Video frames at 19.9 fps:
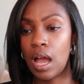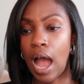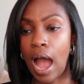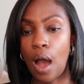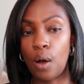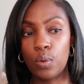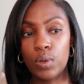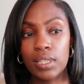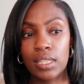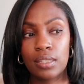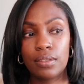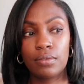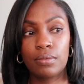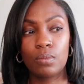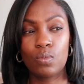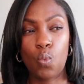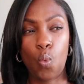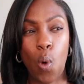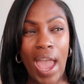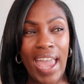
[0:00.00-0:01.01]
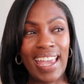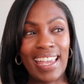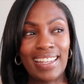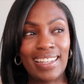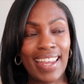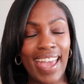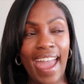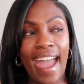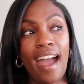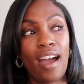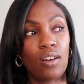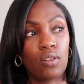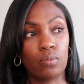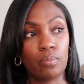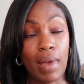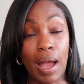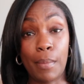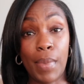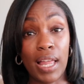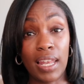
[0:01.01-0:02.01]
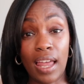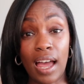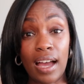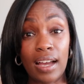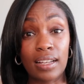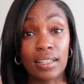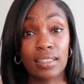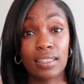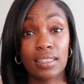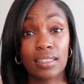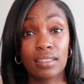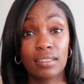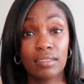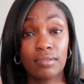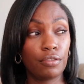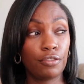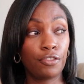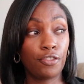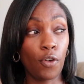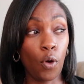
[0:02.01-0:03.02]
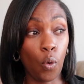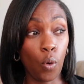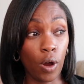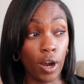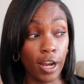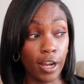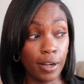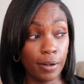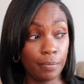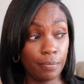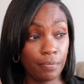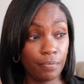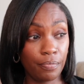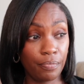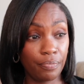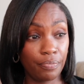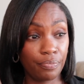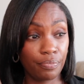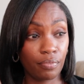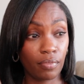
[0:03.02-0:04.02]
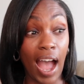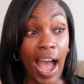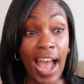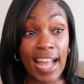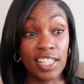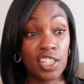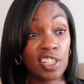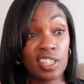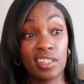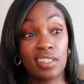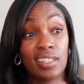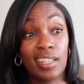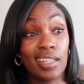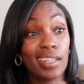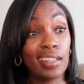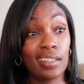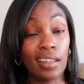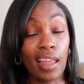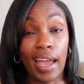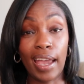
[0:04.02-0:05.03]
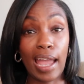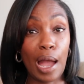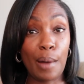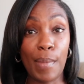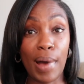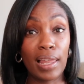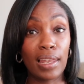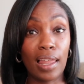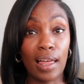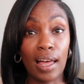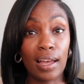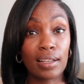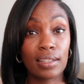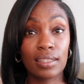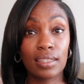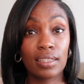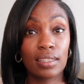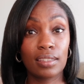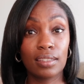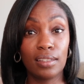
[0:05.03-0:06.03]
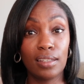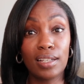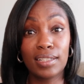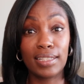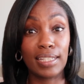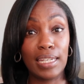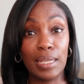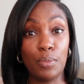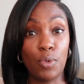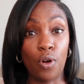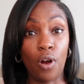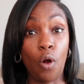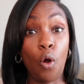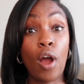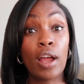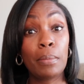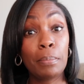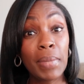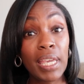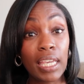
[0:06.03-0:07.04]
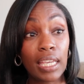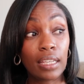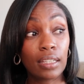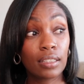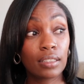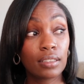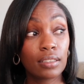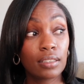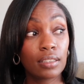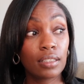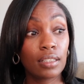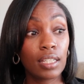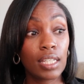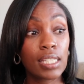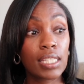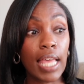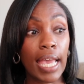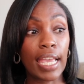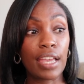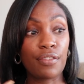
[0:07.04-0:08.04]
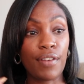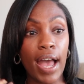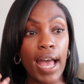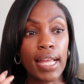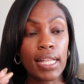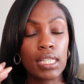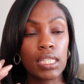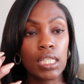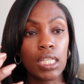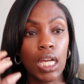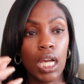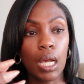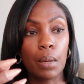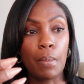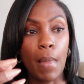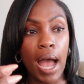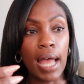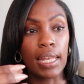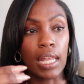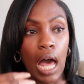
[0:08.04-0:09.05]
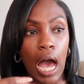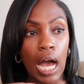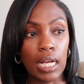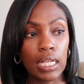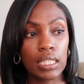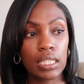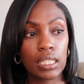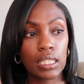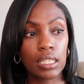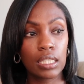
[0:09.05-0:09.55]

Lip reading: I was weighed down by my locks. 4, I just didn't like how my locks looked anymore on me. It's like if I took my locks